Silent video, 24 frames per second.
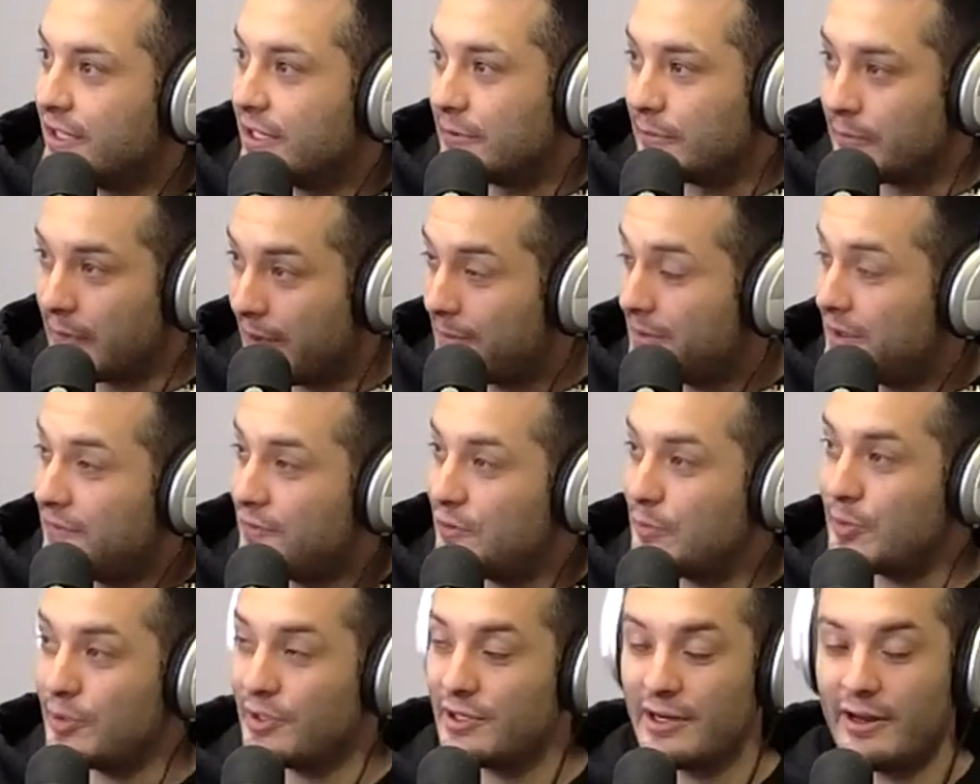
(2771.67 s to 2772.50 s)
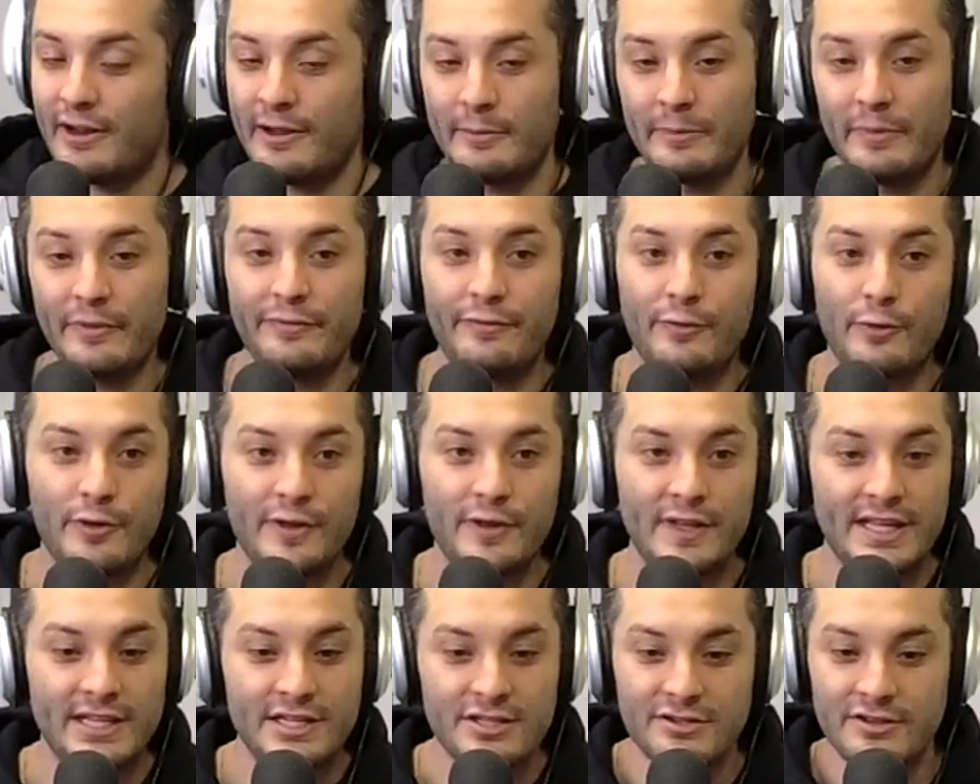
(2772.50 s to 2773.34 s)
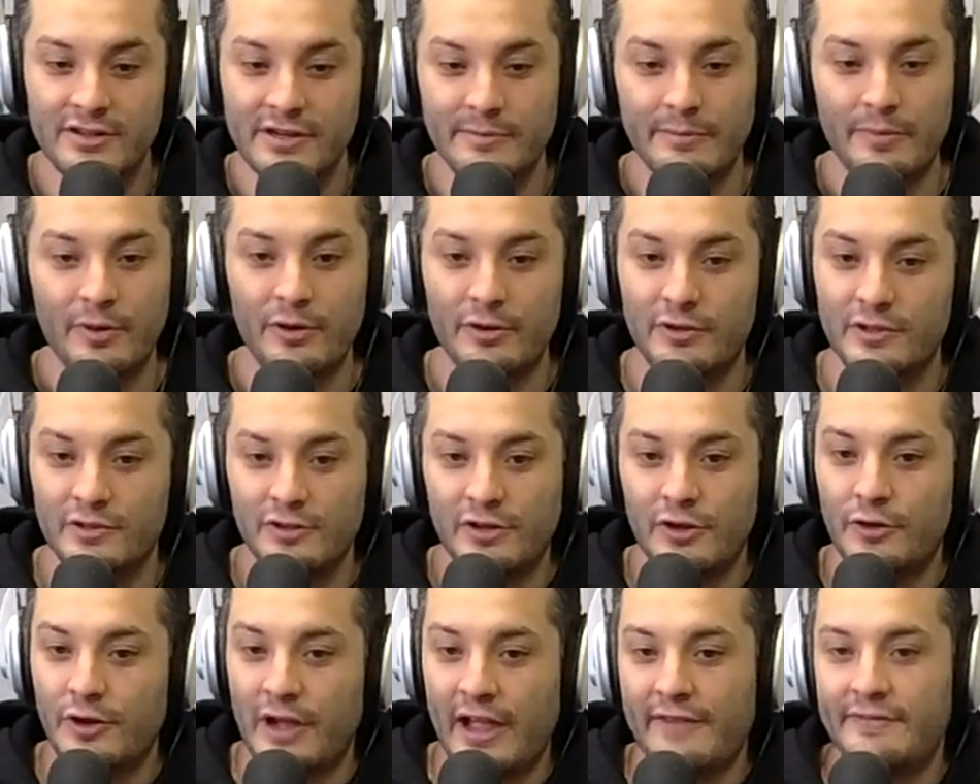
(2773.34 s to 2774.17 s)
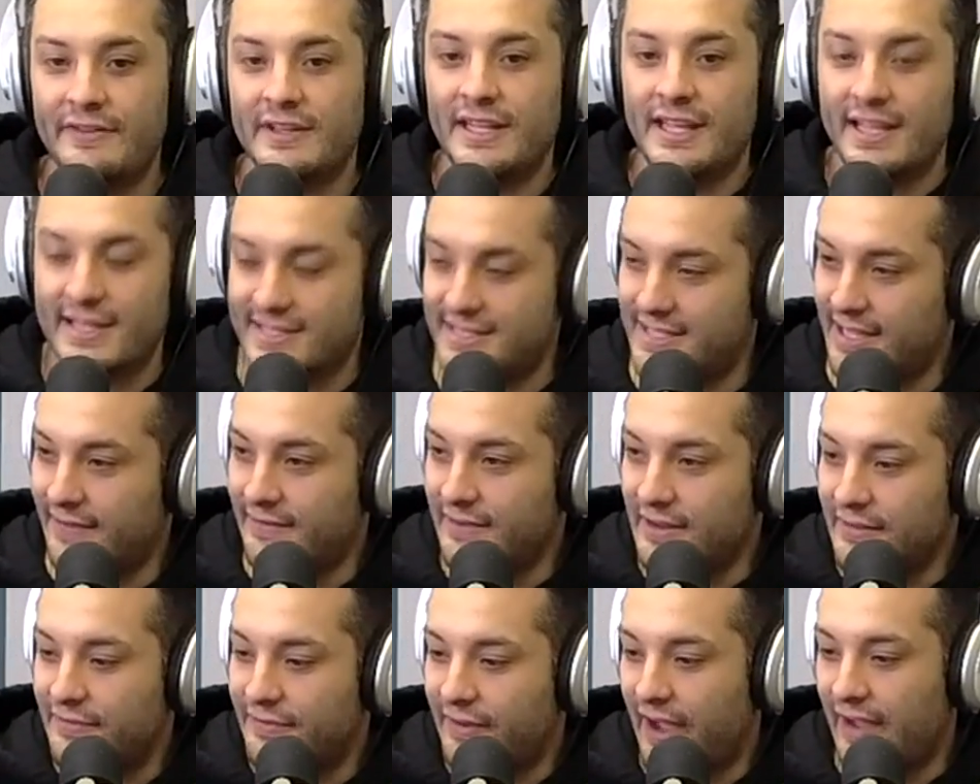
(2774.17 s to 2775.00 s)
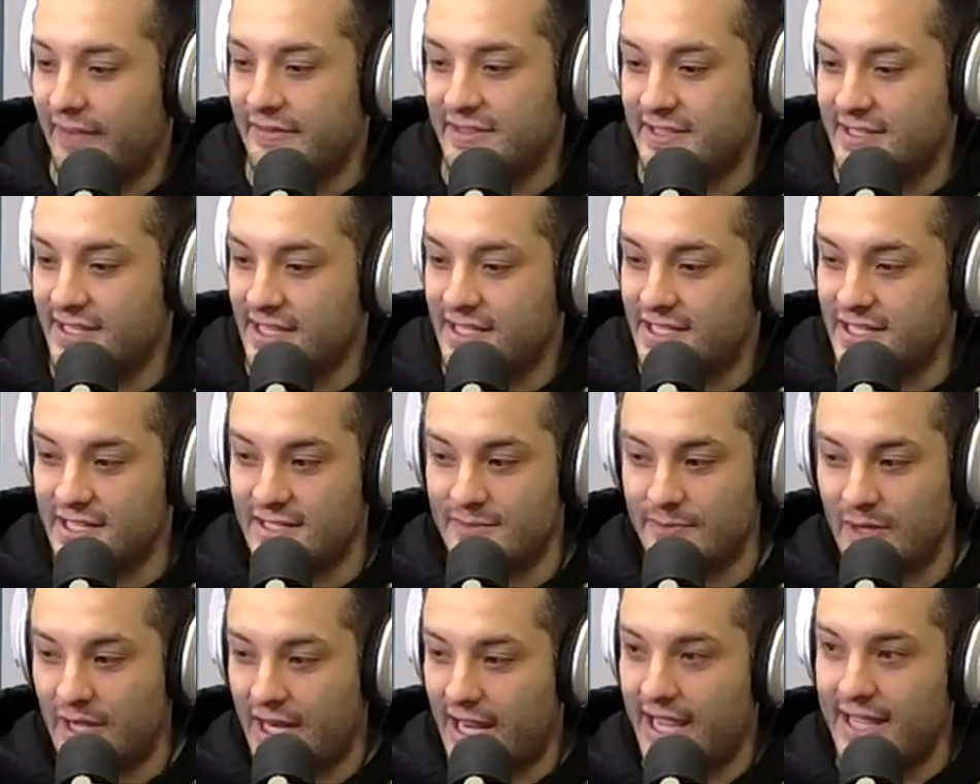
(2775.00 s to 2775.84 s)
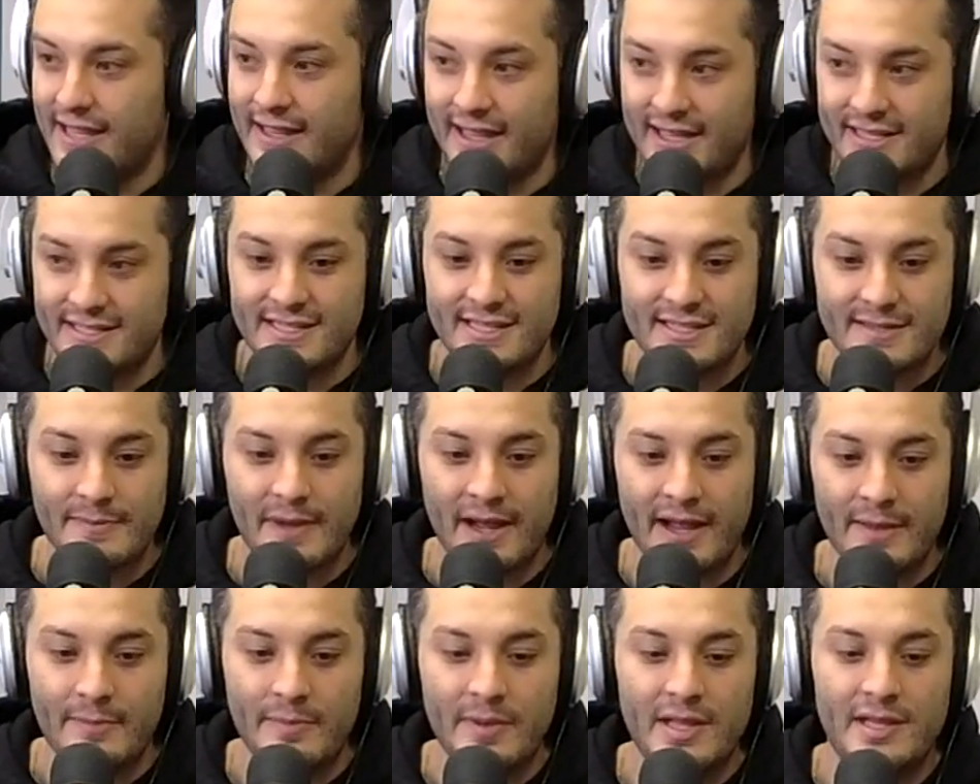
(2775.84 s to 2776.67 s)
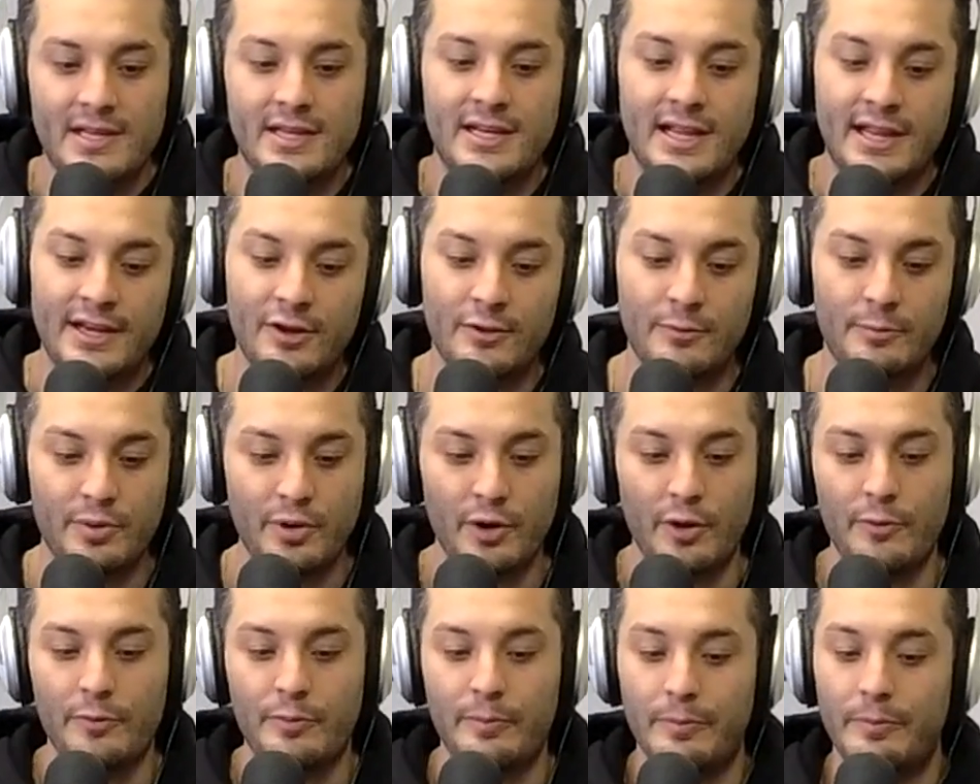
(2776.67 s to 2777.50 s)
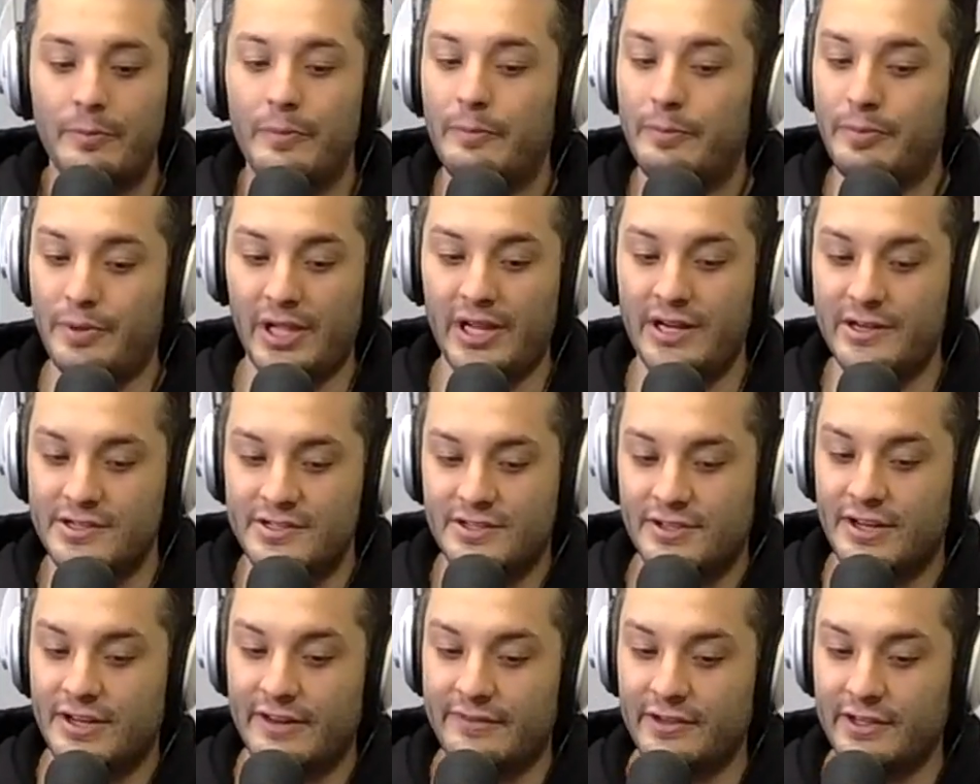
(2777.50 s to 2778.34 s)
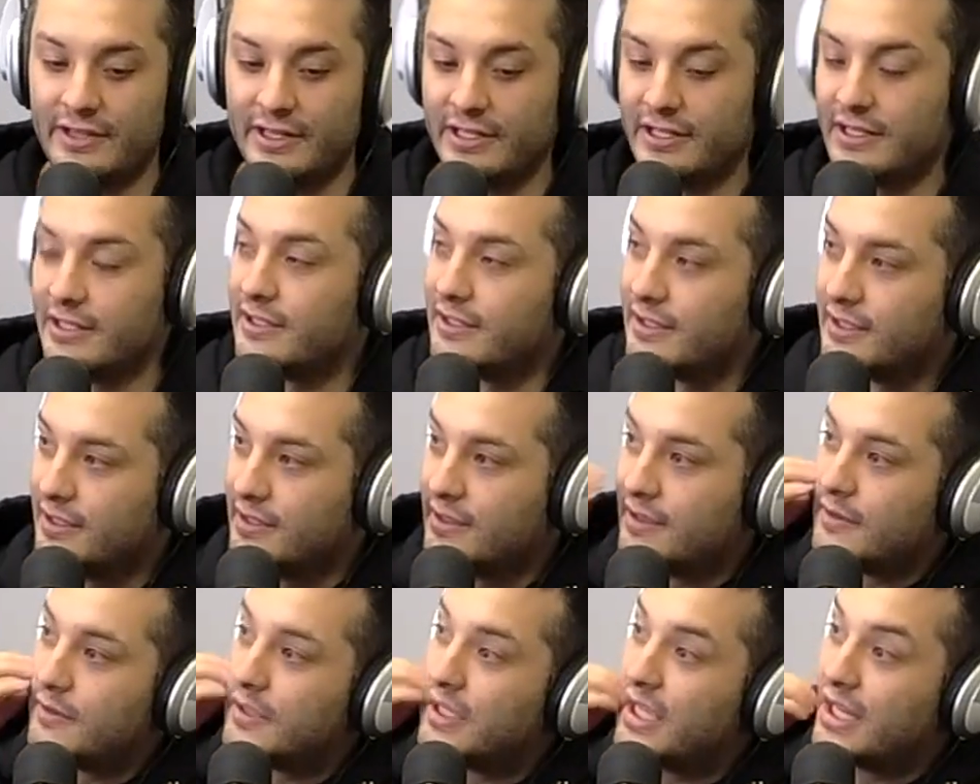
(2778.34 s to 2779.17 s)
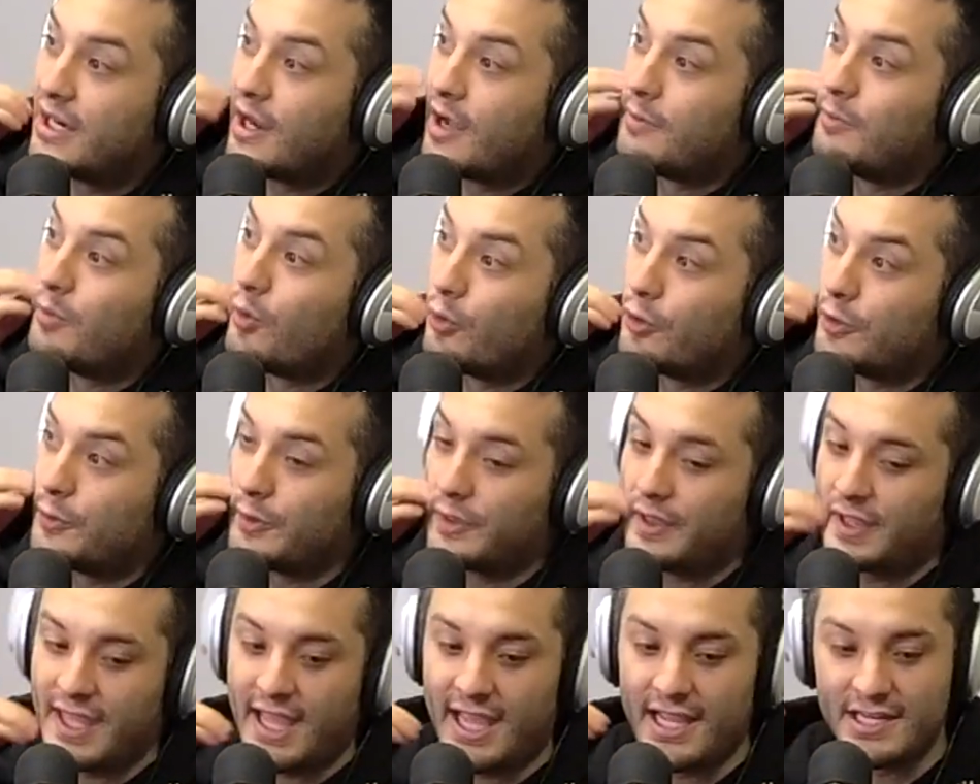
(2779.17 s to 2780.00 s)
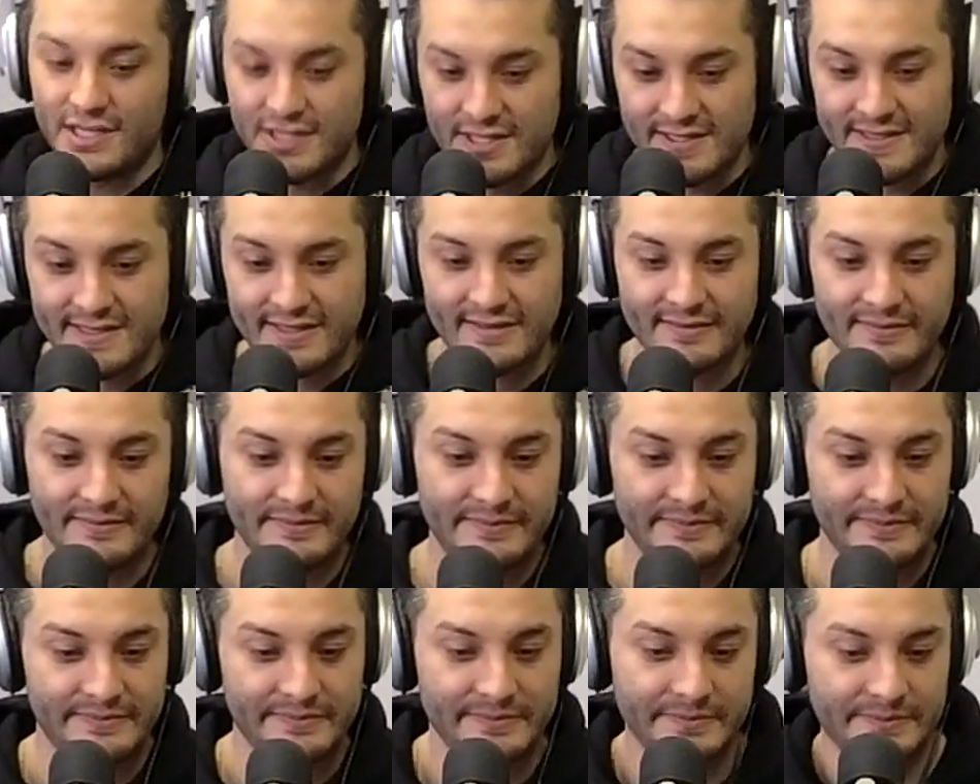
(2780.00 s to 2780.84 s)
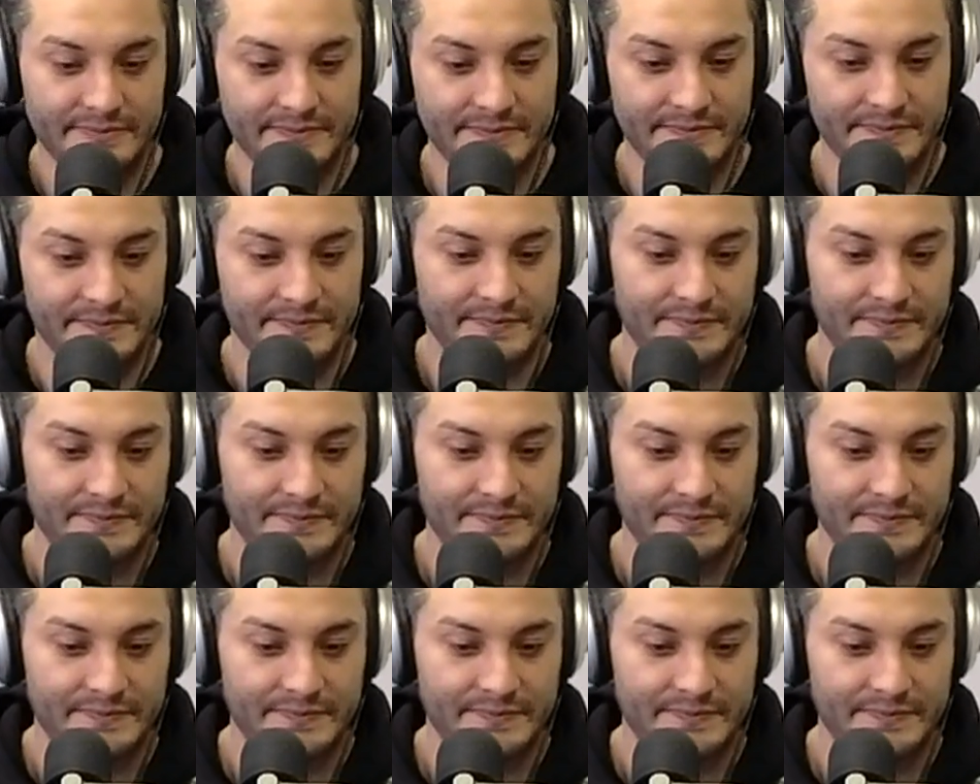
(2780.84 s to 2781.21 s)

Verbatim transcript: Yeah. Maybe if you put it on before the injury, boo, you don't have to get 75 stitches. But hey, that's just my opinion. I know pro players are never going to get on board with cages. You, you never know